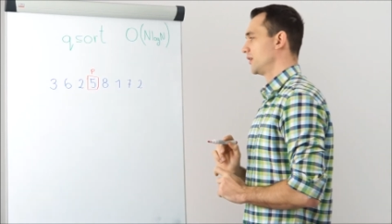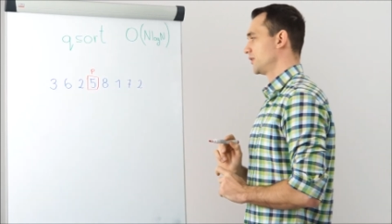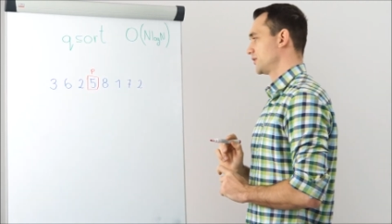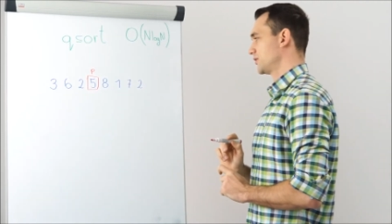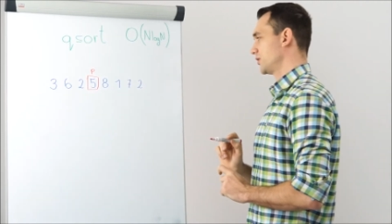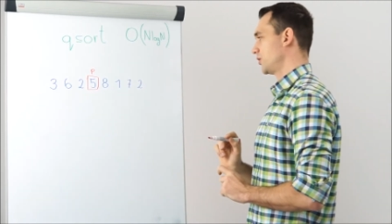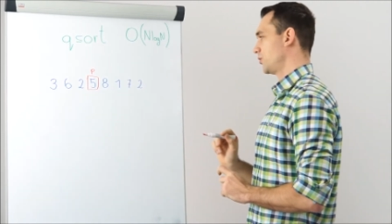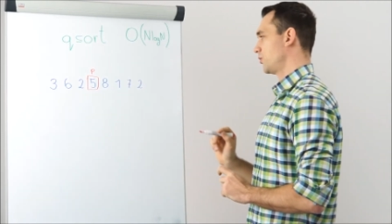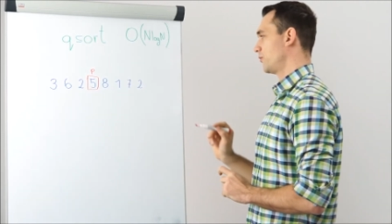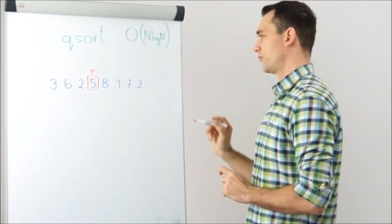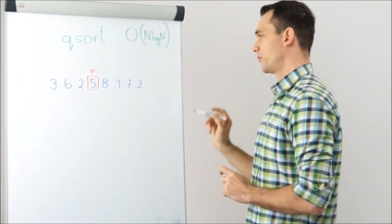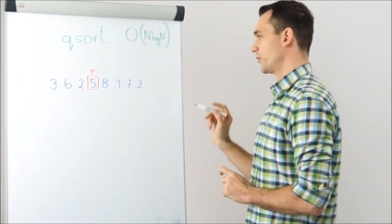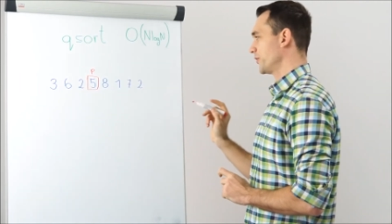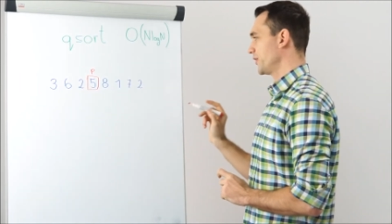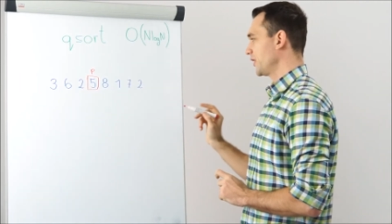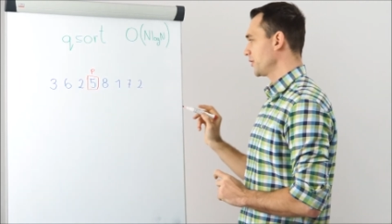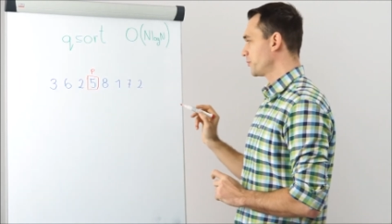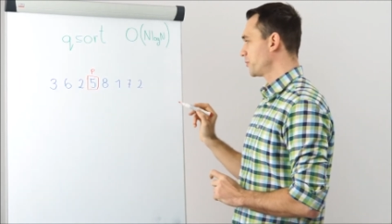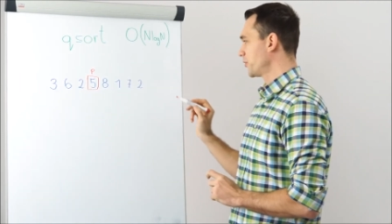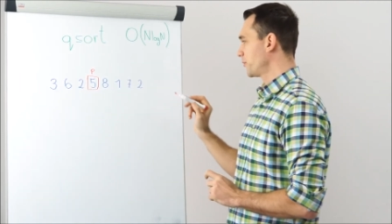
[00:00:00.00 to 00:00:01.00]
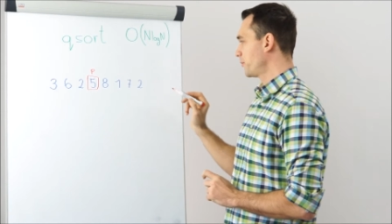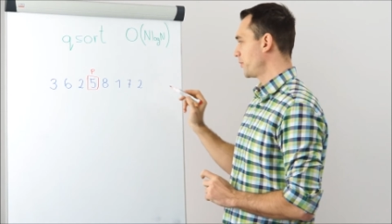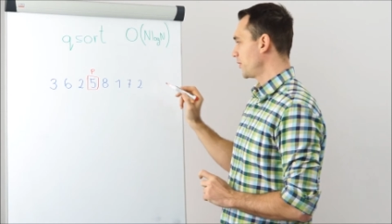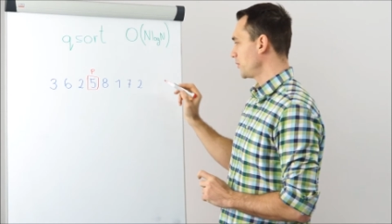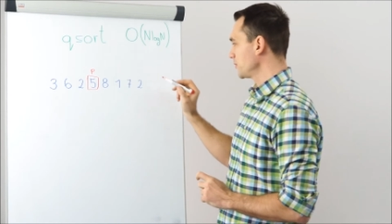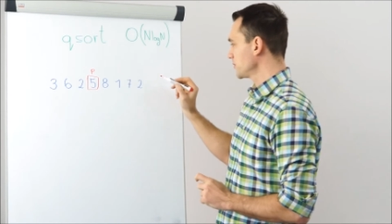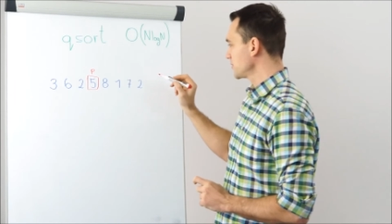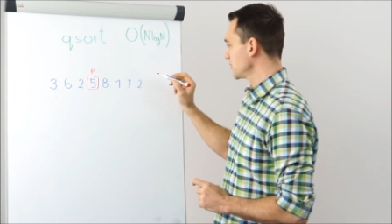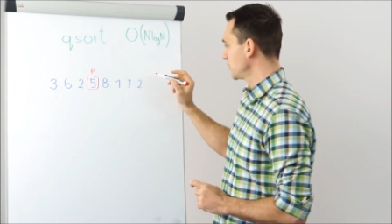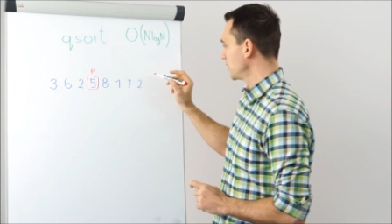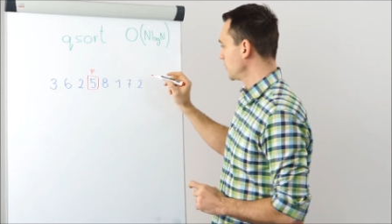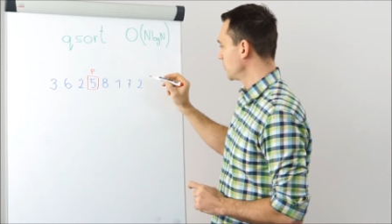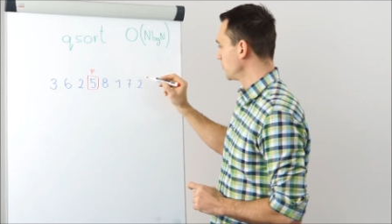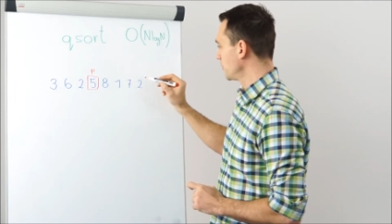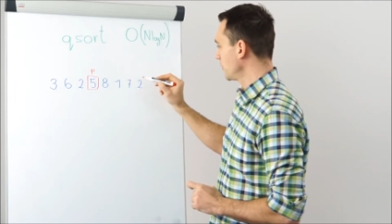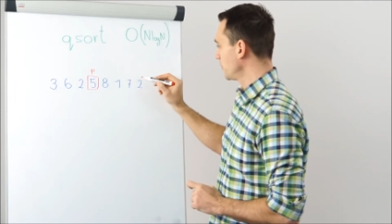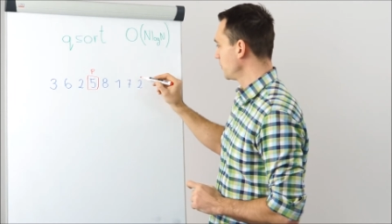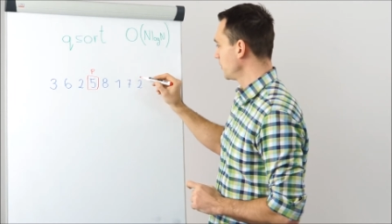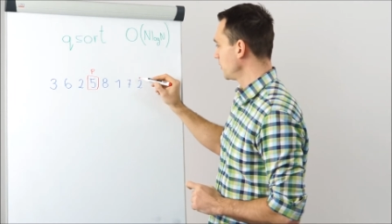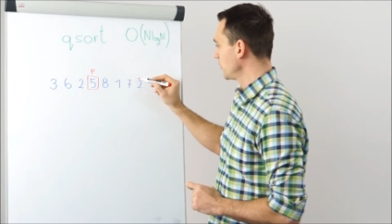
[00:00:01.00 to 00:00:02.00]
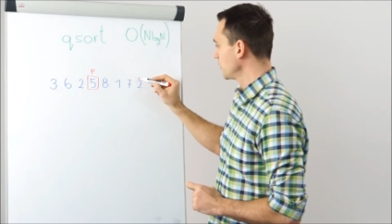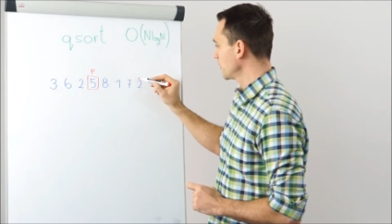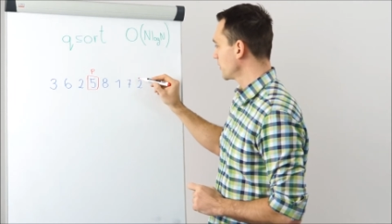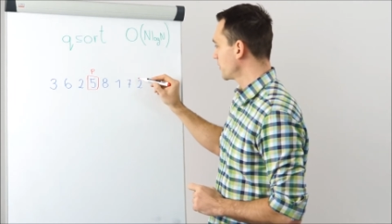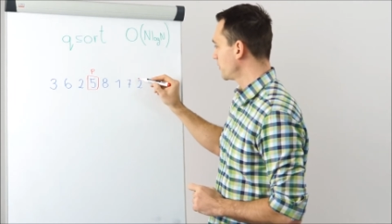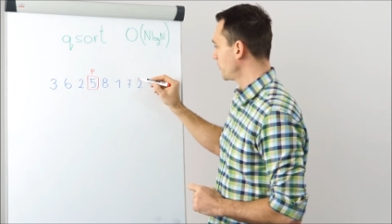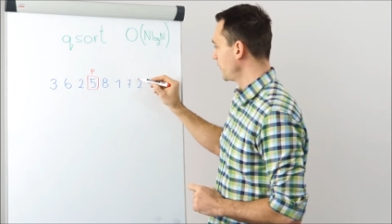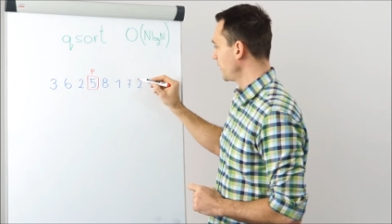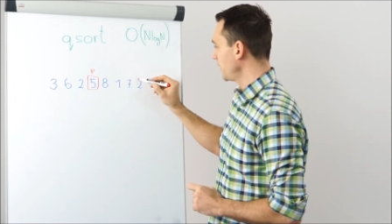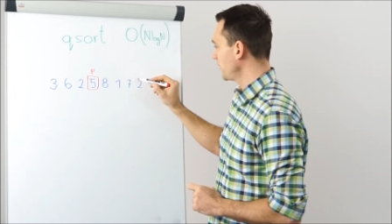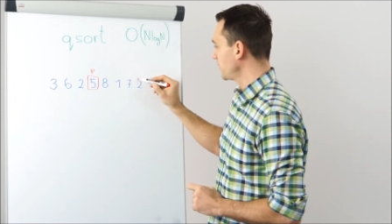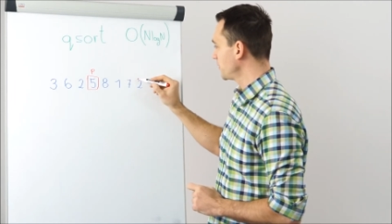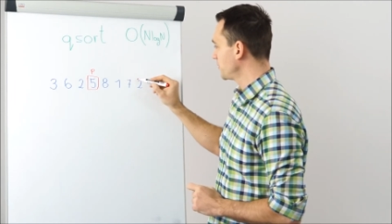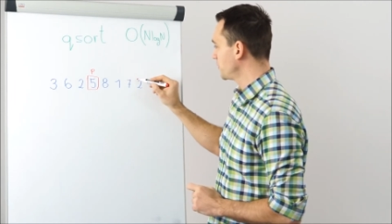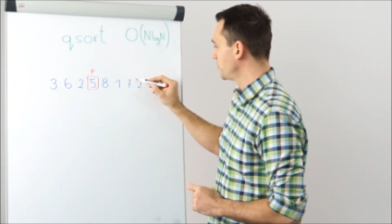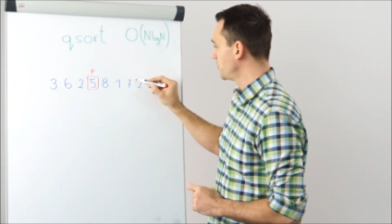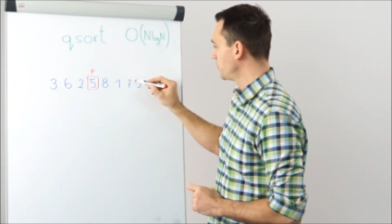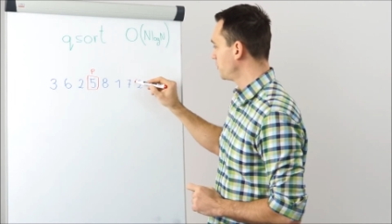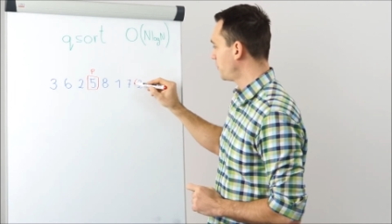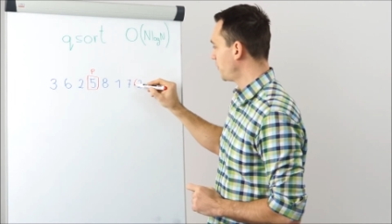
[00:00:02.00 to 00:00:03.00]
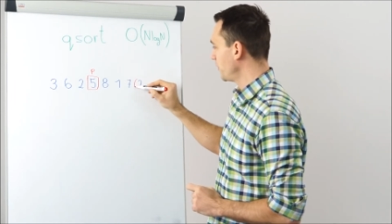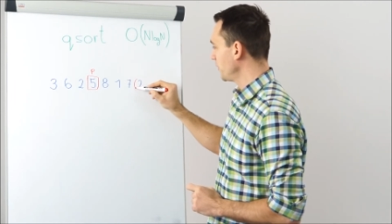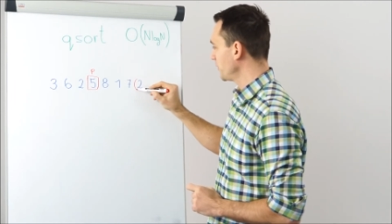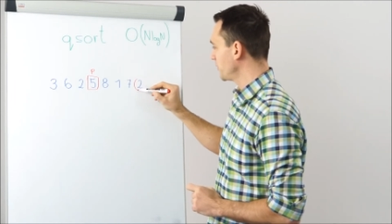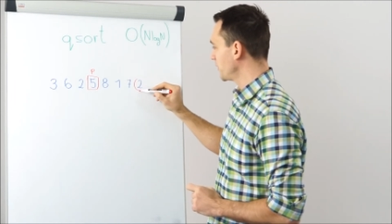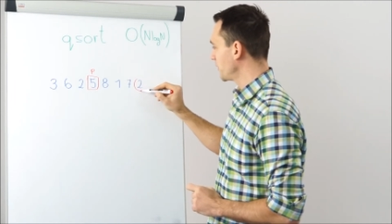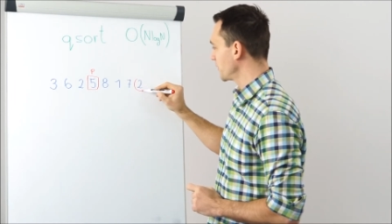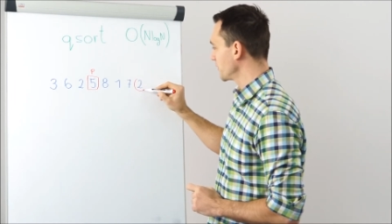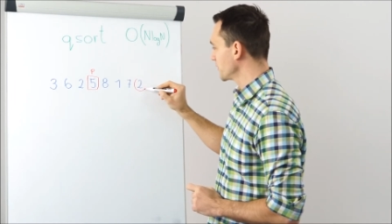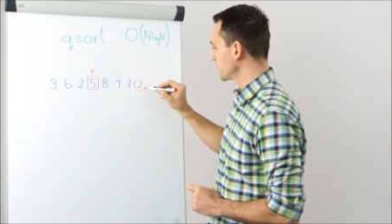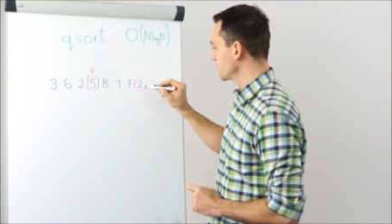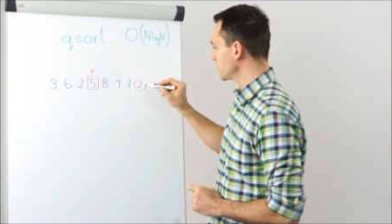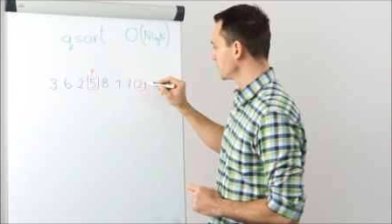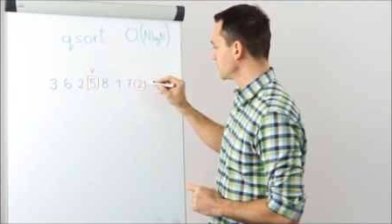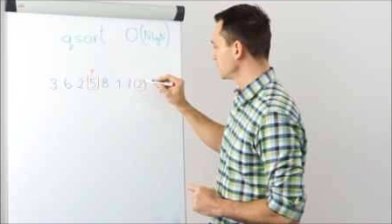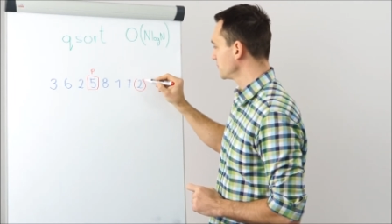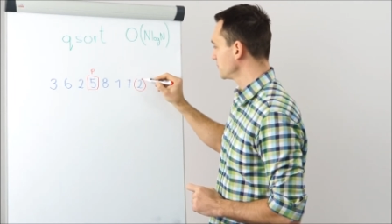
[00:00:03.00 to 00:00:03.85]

So for that purpose, we will create two pointers,